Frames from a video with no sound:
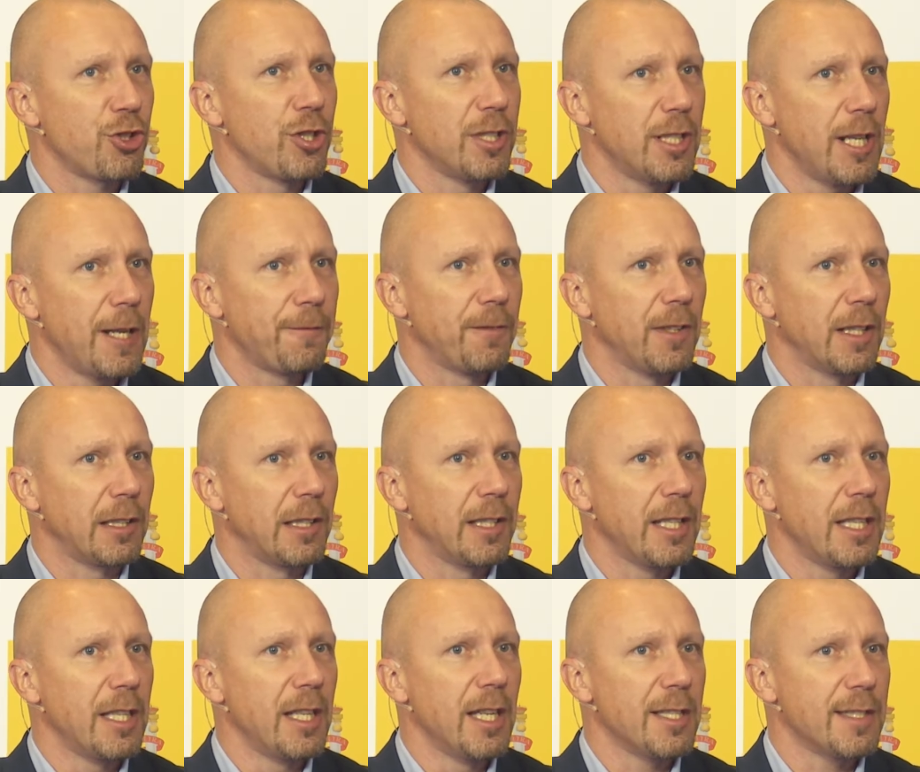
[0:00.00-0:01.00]

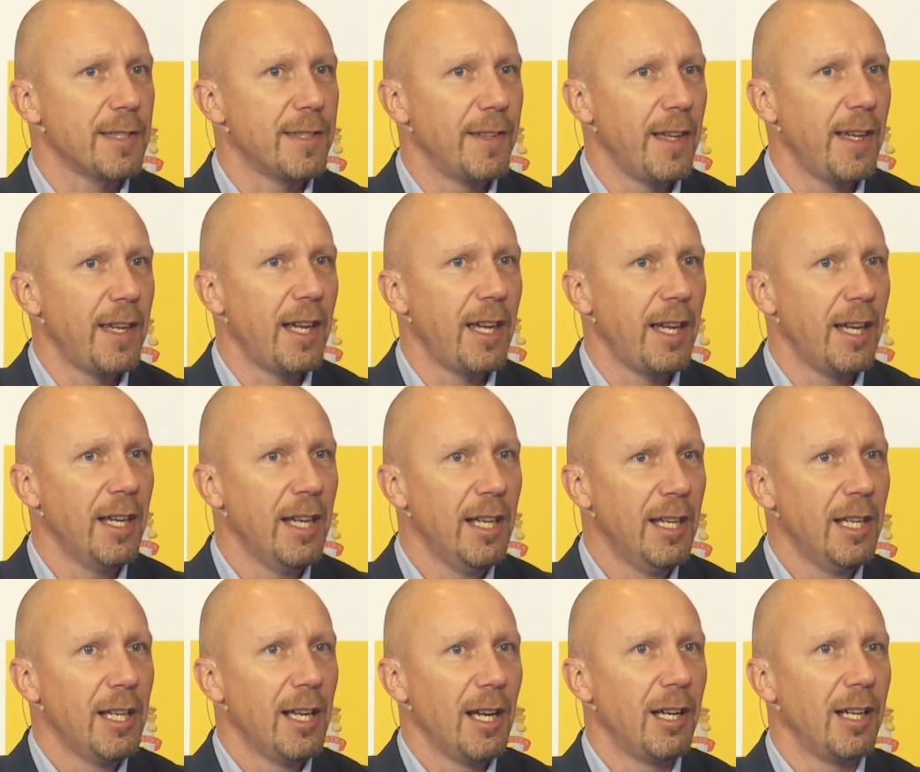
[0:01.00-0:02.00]
definitely is there.
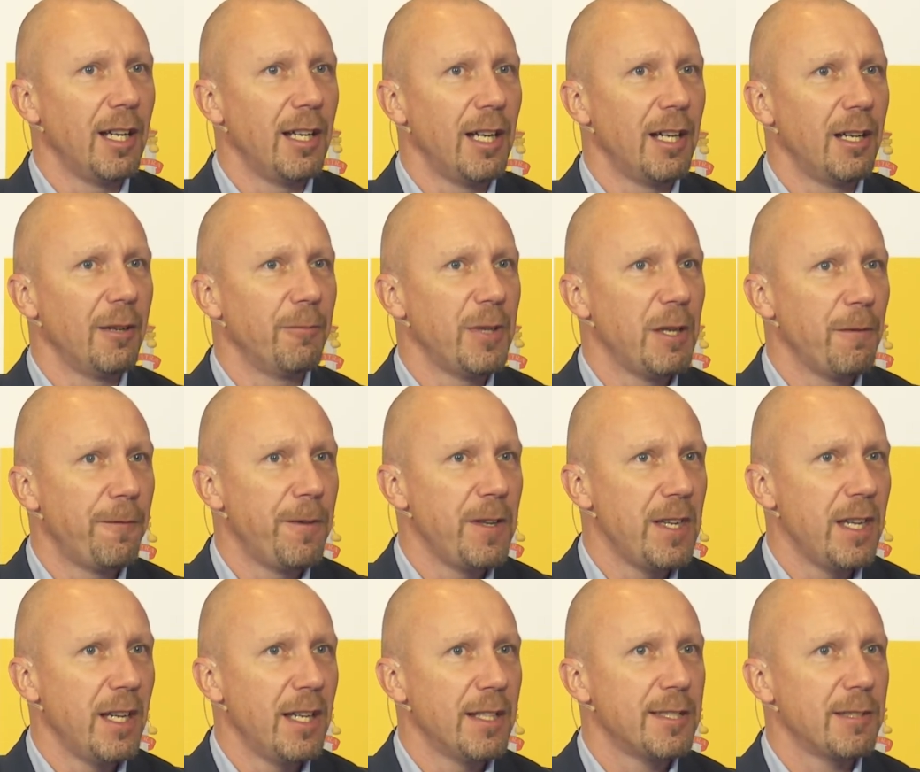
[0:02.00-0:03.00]
We
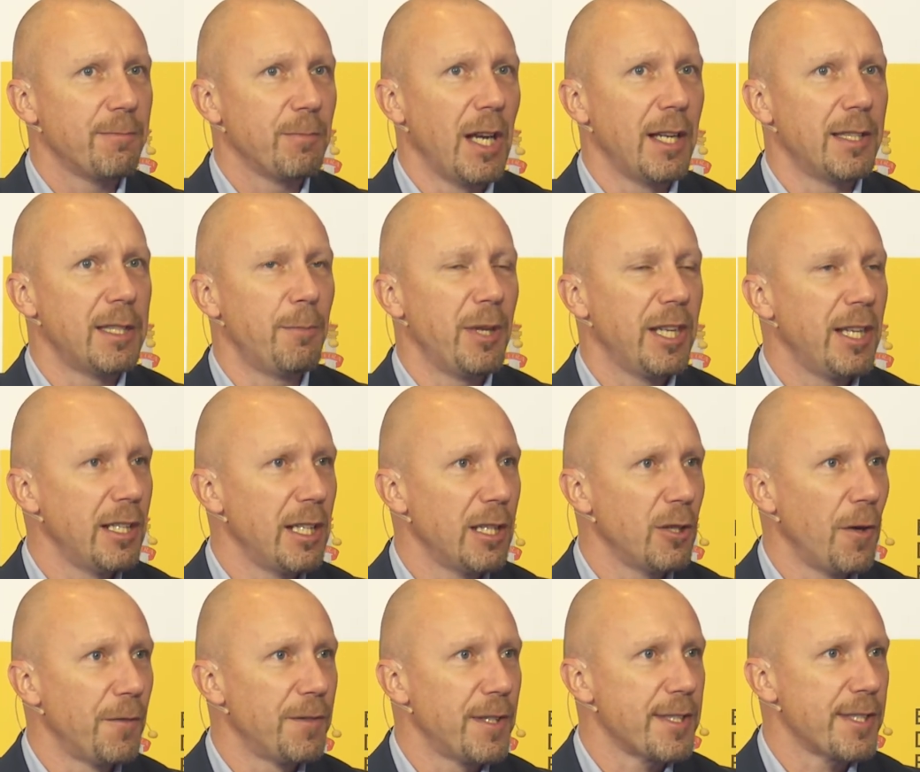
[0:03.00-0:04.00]
feared at the
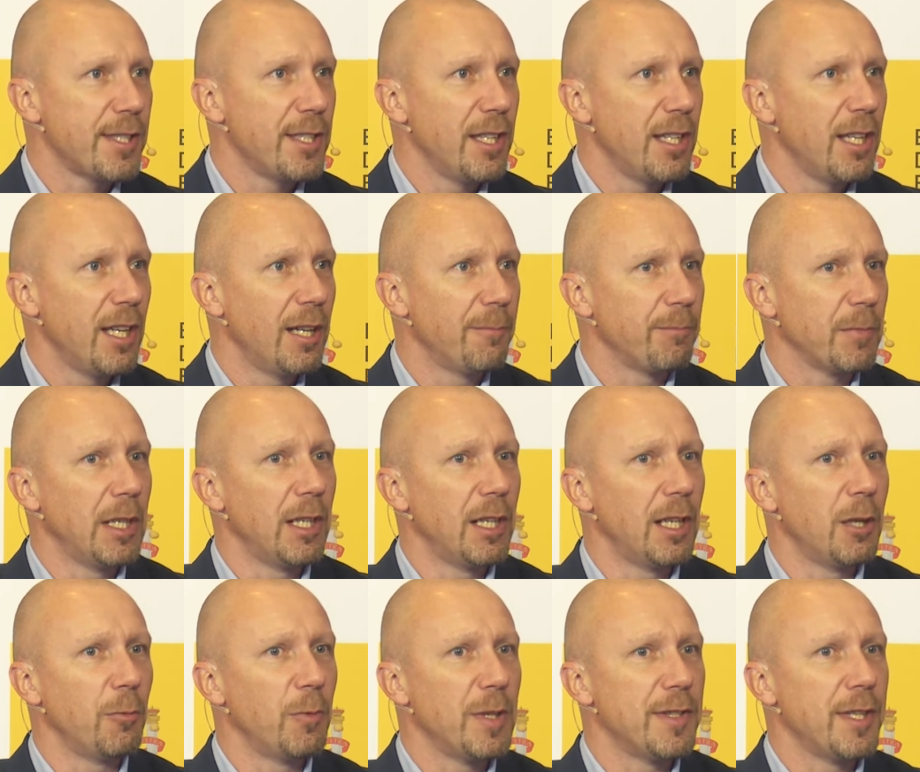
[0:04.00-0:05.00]
beginning of this year
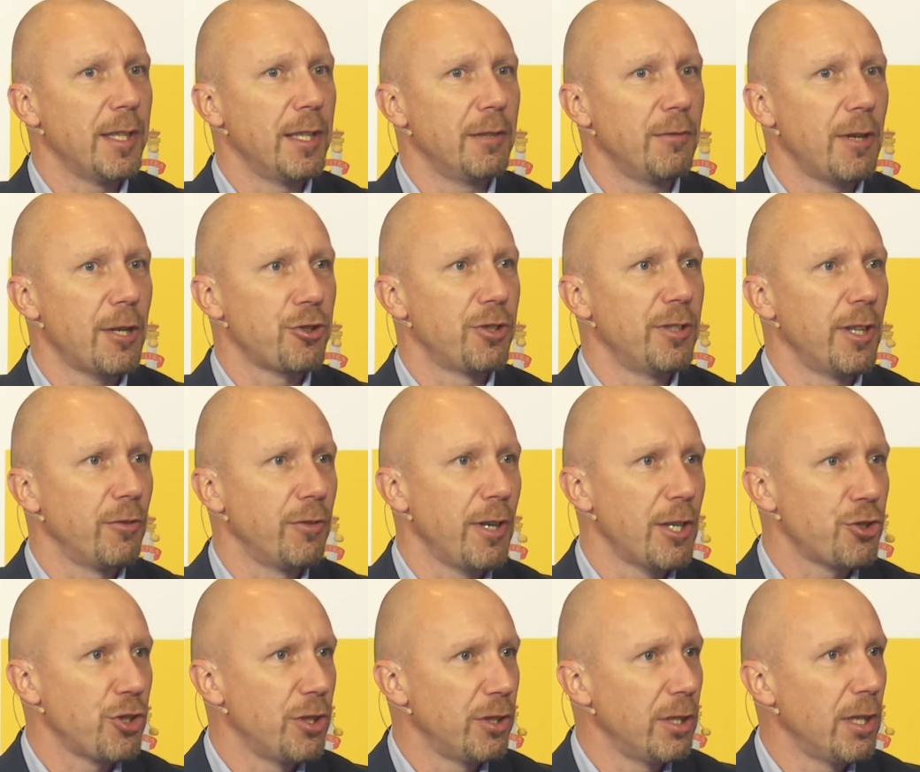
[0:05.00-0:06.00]
with the Russian
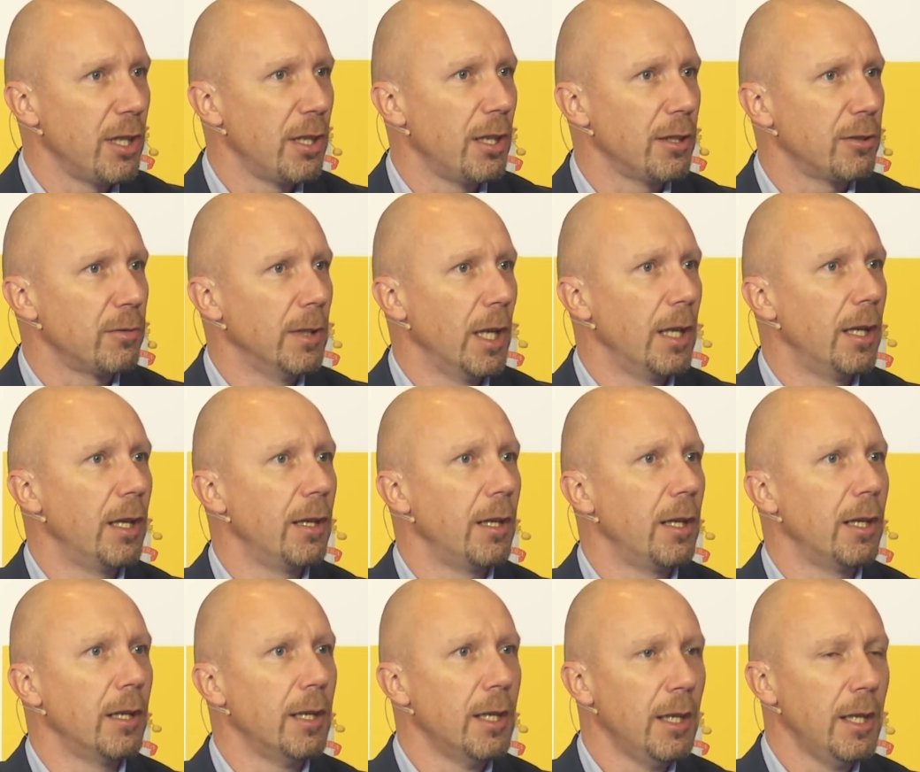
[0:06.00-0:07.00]
aggression
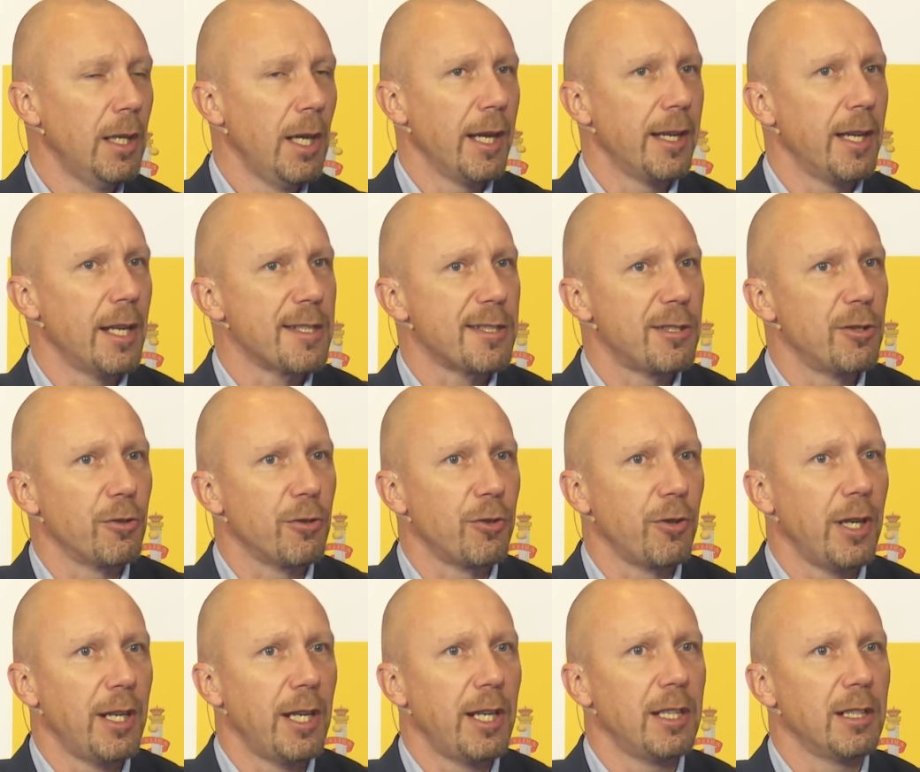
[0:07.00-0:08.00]
against
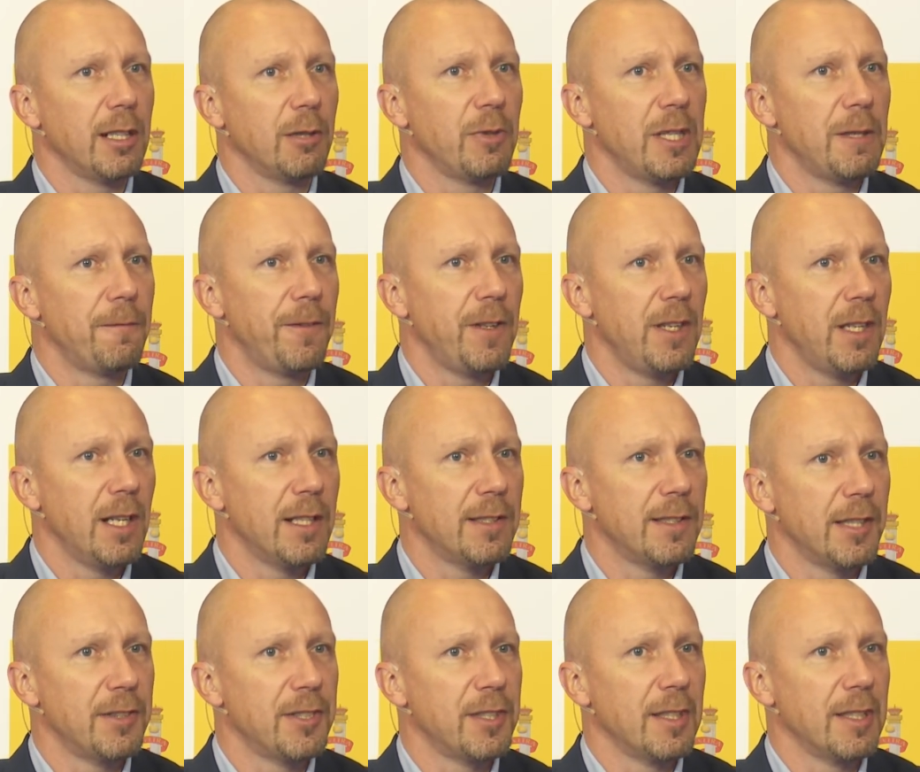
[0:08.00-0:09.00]
Ukraine, we feared
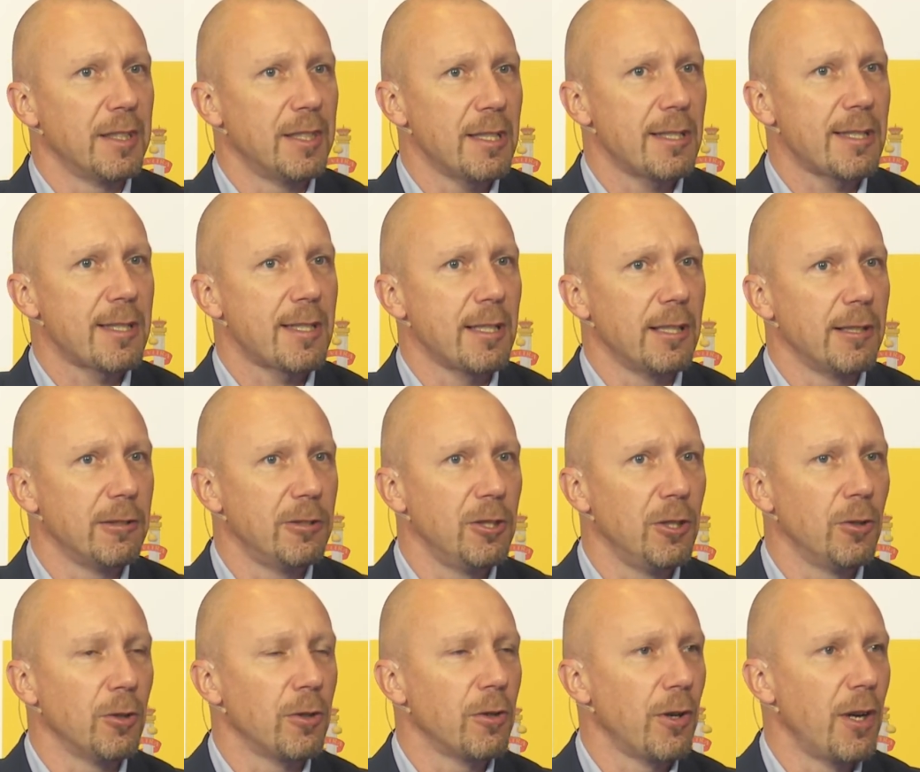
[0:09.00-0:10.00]
that this
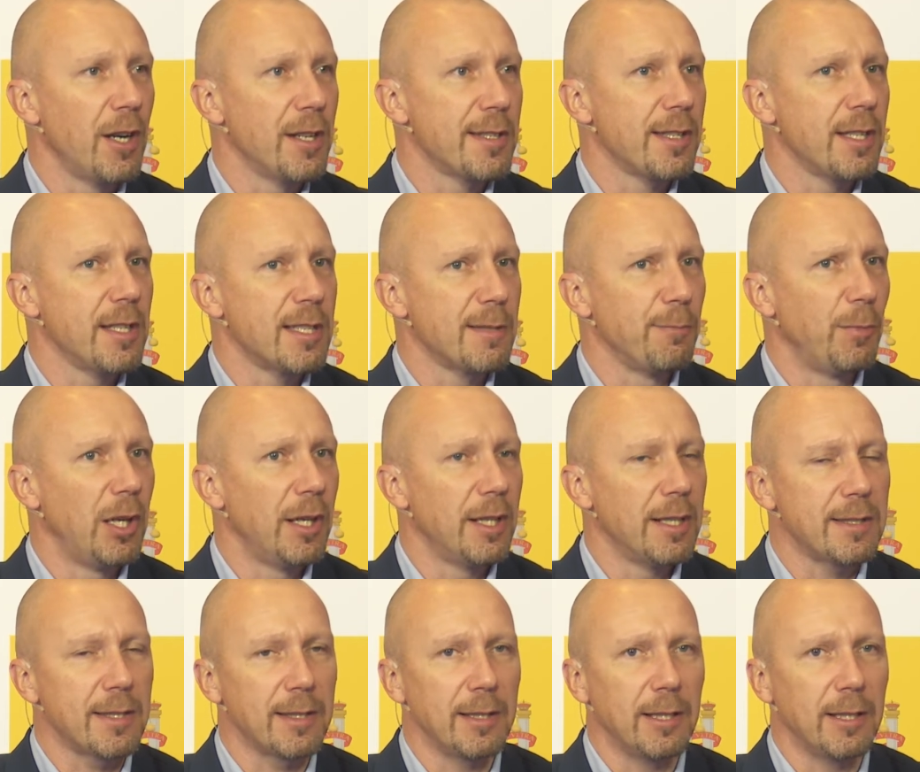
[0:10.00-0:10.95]
new crisis might